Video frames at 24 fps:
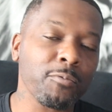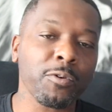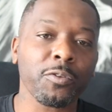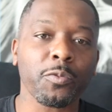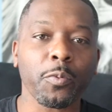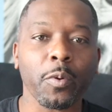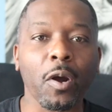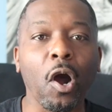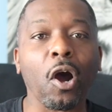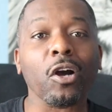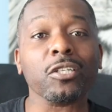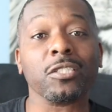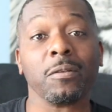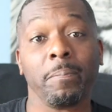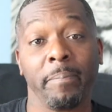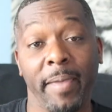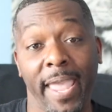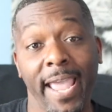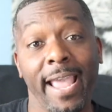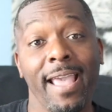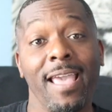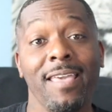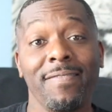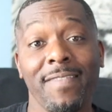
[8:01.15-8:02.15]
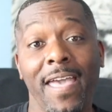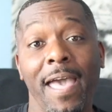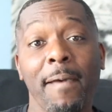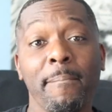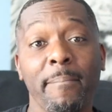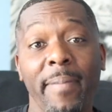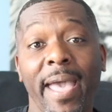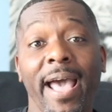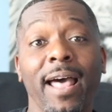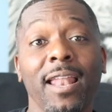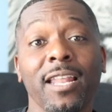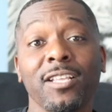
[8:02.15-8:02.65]
with regards to paying that
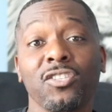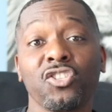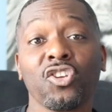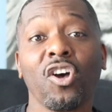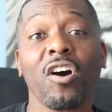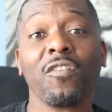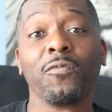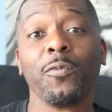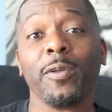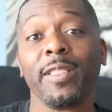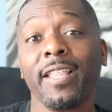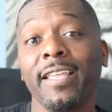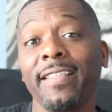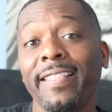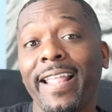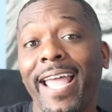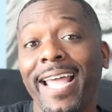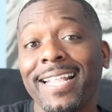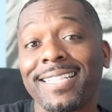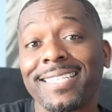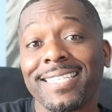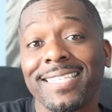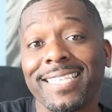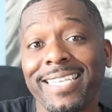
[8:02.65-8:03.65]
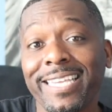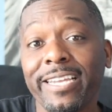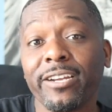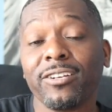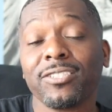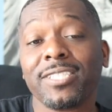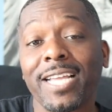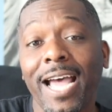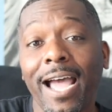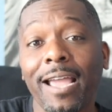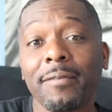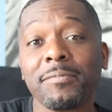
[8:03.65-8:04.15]
balance off within that year
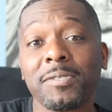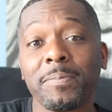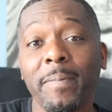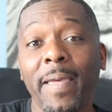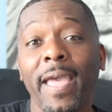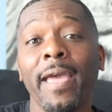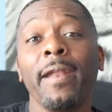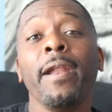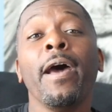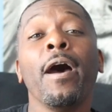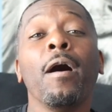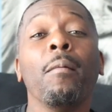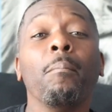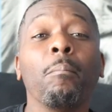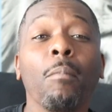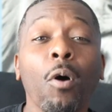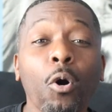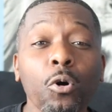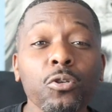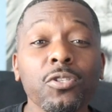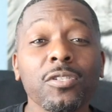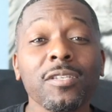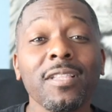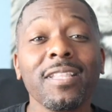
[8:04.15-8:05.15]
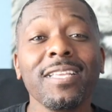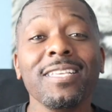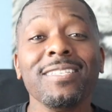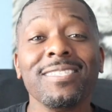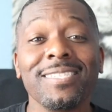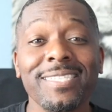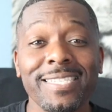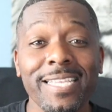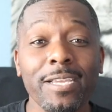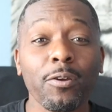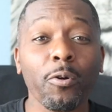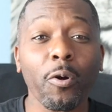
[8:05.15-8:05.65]
time span, most of these
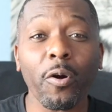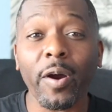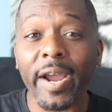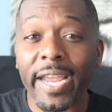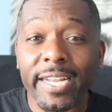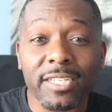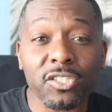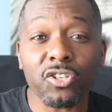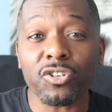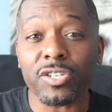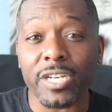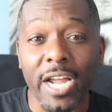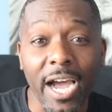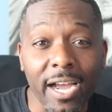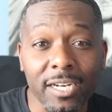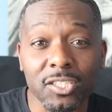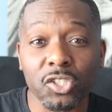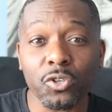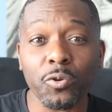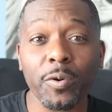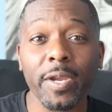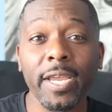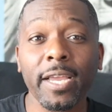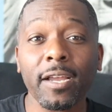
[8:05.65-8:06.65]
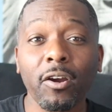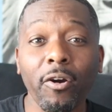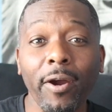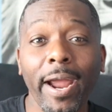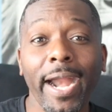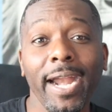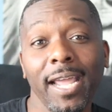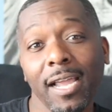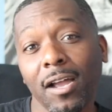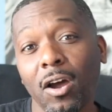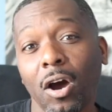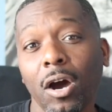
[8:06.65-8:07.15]
0 introductory
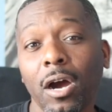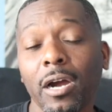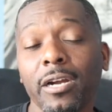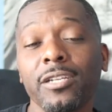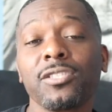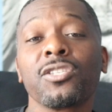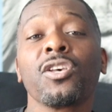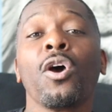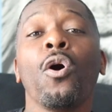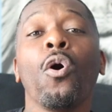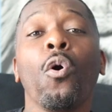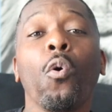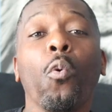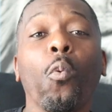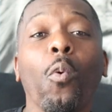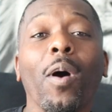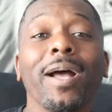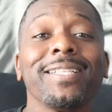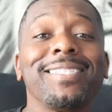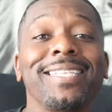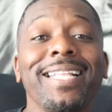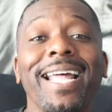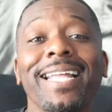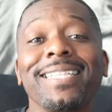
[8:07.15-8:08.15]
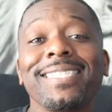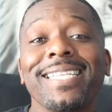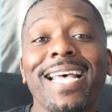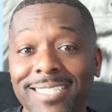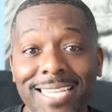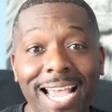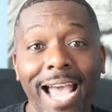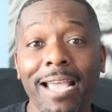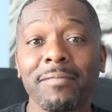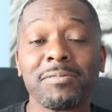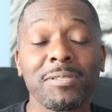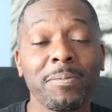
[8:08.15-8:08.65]
credit cards, once that
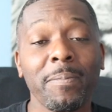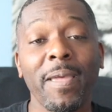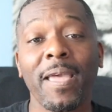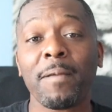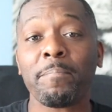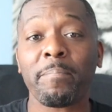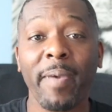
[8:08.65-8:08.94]
time span